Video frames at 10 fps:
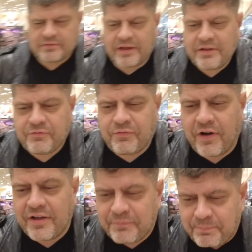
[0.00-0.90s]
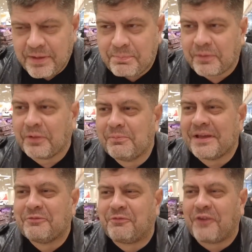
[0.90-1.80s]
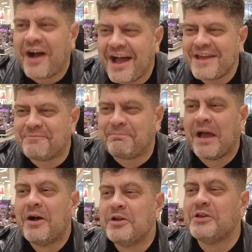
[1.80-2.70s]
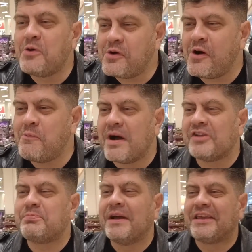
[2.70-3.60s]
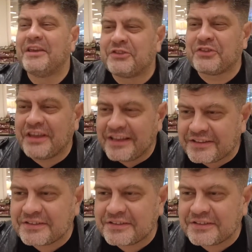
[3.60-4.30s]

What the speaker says: I have 5 people, man, 5 You know how much my kids eat?